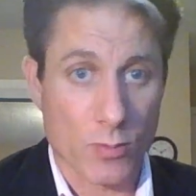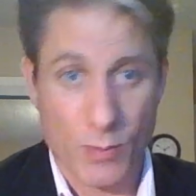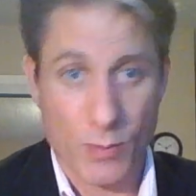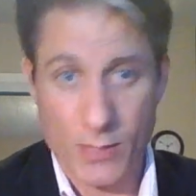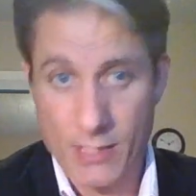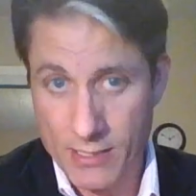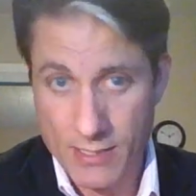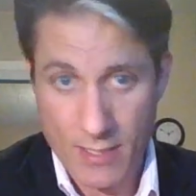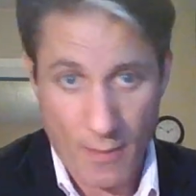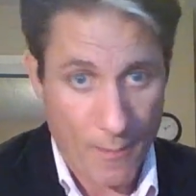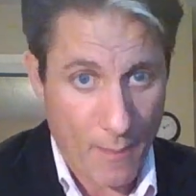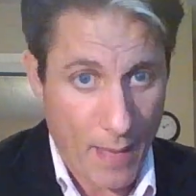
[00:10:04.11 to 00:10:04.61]
which
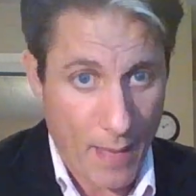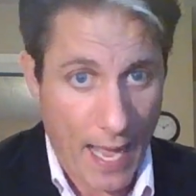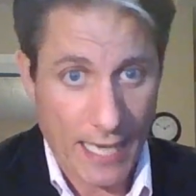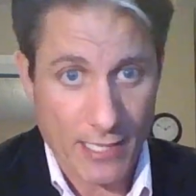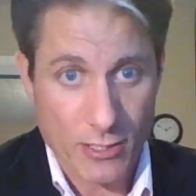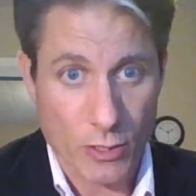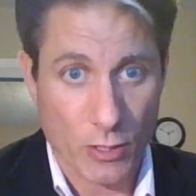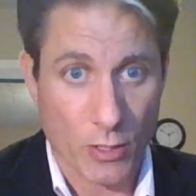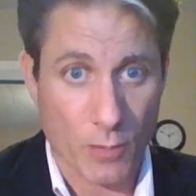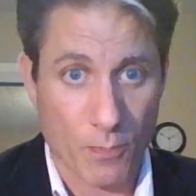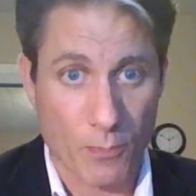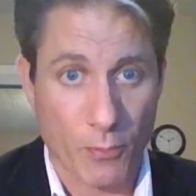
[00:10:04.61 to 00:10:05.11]
is the max
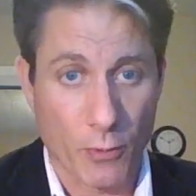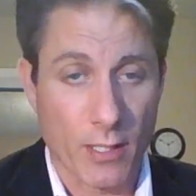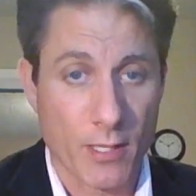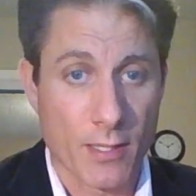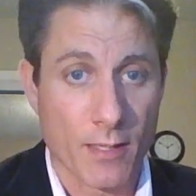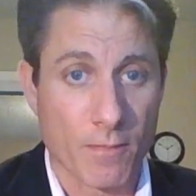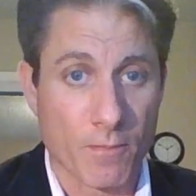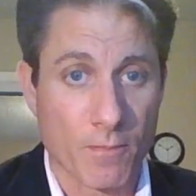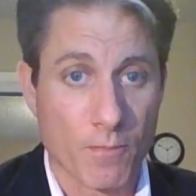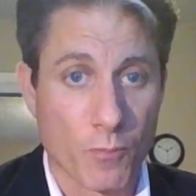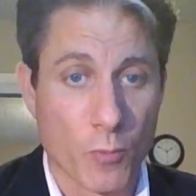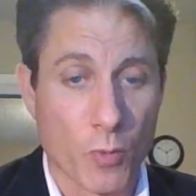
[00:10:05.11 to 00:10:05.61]
you can put
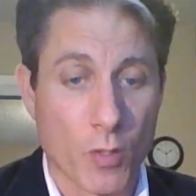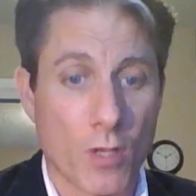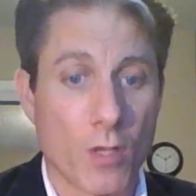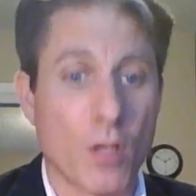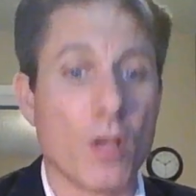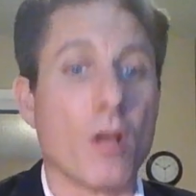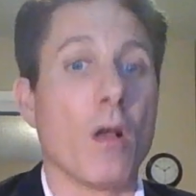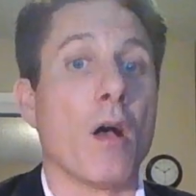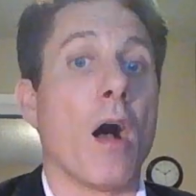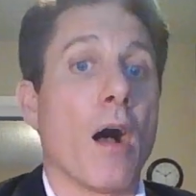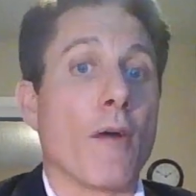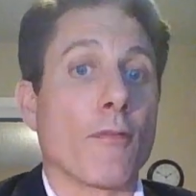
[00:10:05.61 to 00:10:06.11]
in,
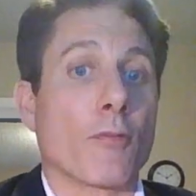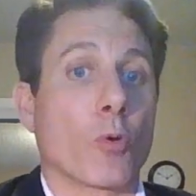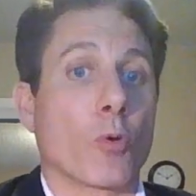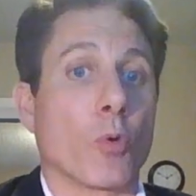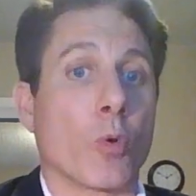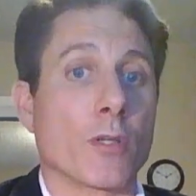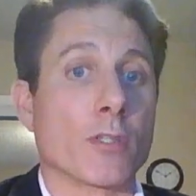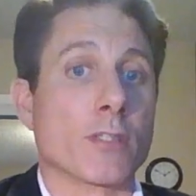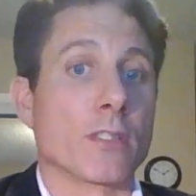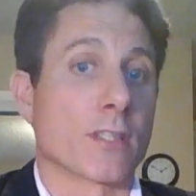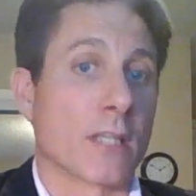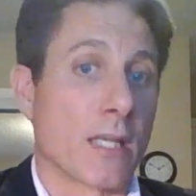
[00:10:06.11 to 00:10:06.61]
of
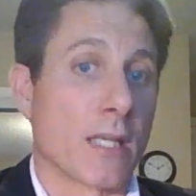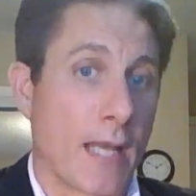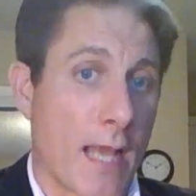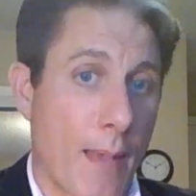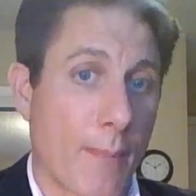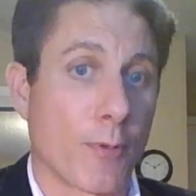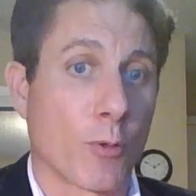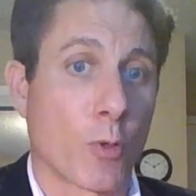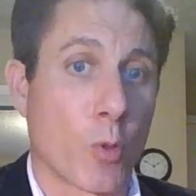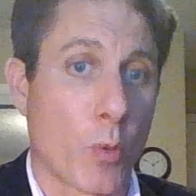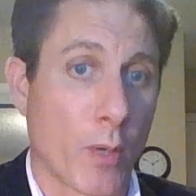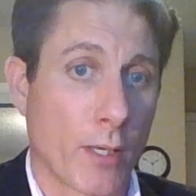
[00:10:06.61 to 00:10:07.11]
course, it's going to
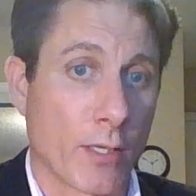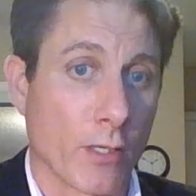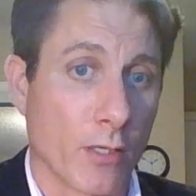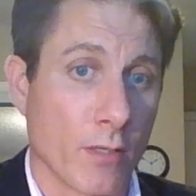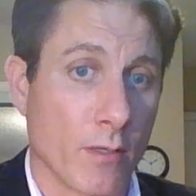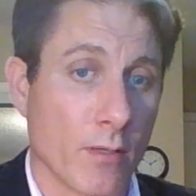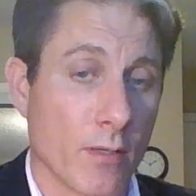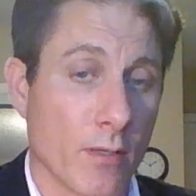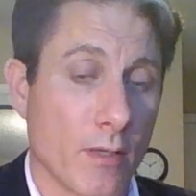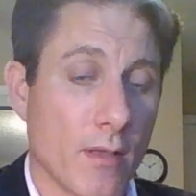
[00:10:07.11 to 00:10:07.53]
happen quicker.